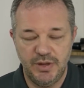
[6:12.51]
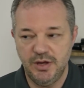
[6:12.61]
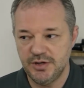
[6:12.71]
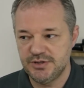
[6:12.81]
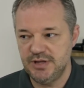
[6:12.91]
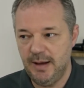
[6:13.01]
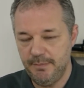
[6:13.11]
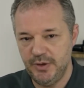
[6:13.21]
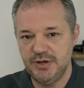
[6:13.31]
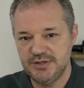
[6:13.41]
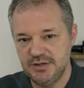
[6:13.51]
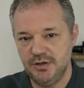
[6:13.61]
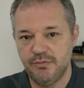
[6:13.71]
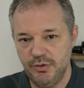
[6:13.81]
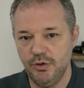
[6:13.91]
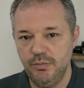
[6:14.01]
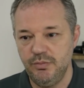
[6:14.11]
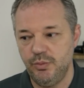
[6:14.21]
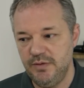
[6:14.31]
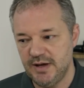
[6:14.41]
Because that person in the
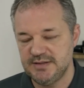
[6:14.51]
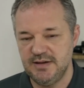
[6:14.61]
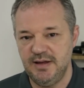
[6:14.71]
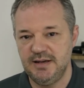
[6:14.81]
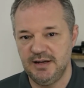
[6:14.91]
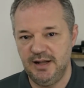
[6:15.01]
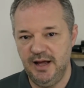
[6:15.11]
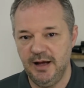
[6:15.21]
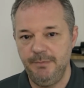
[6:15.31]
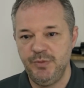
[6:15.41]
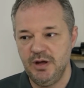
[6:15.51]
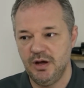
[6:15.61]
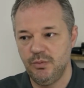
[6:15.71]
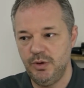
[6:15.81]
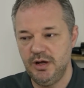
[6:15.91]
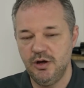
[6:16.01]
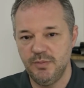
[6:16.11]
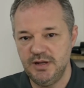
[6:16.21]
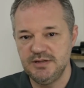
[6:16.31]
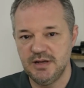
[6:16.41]
room, we've activated an alarm and we're
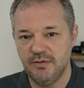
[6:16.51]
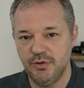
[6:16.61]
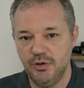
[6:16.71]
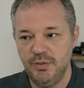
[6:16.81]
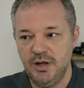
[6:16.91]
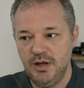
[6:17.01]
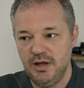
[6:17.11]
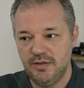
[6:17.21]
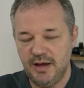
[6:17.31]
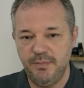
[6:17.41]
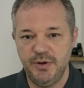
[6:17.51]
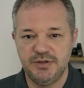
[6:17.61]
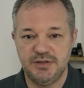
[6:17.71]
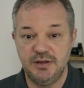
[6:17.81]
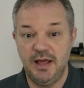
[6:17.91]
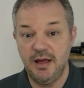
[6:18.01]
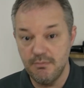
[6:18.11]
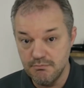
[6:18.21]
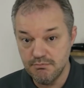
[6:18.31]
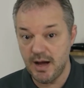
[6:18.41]
coming into that room, that person
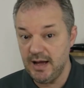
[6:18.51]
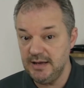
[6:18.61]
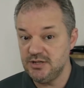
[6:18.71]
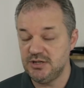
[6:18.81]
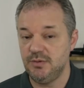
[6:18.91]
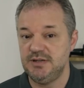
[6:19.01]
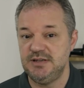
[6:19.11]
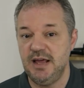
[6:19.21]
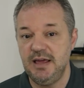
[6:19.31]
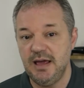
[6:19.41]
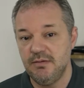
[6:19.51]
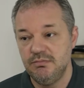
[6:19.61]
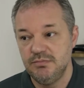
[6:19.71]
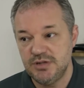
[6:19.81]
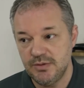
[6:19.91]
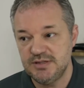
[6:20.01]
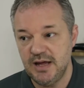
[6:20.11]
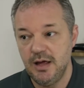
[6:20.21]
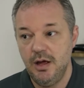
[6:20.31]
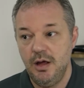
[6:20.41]
there might, shall we say, get
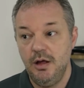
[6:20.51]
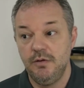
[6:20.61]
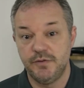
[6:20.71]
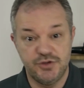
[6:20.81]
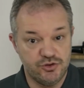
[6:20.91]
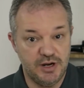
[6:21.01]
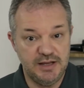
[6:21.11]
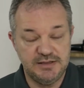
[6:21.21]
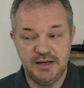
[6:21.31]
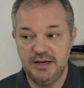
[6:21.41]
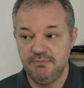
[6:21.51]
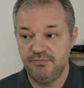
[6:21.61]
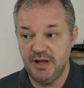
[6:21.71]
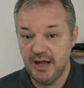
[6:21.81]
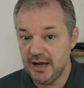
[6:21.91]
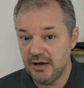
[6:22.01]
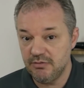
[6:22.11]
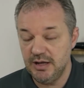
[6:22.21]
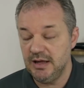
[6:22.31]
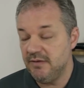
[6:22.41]
frustrated,
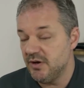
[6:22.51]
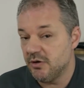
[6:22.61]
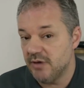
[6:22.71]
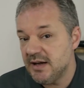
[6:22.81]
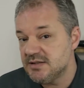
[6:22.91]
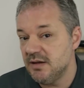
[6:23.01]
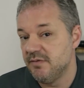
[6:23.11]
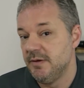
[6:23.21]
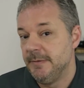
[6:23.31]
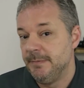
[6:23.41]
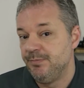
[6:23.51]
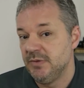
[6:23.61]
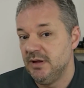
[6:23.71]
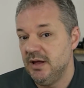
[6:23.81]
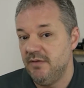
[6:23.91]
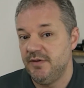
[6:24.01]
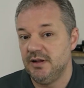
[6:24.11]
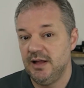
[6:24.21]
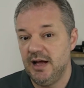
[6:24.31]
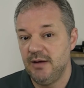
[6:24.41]
angry, even aggressive if
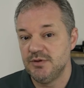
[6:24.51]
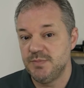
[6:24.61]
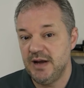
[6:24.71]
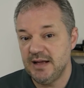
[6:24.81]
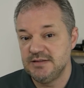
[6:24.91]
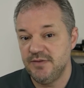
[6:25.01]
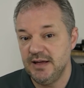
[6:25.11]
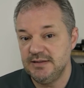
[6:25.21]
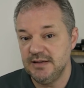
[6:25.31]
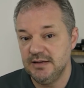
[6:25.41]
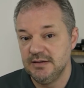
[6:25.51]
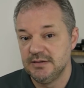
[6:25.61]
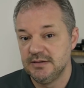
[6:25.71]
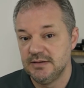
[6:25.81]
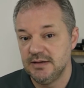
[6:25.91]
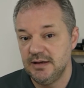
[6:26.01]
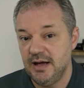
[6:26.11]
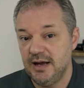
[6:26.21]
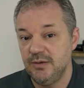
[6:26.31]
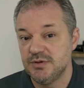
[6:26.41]
an alarm has been activated
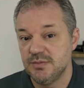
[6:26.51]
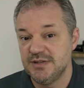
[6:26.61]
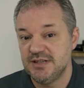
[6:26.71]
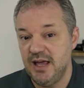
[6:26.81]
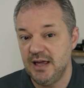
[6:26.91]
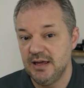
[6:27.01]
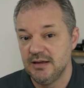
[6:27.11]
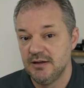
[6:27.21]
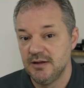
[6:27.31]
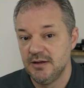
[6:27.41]
and it was a mistake.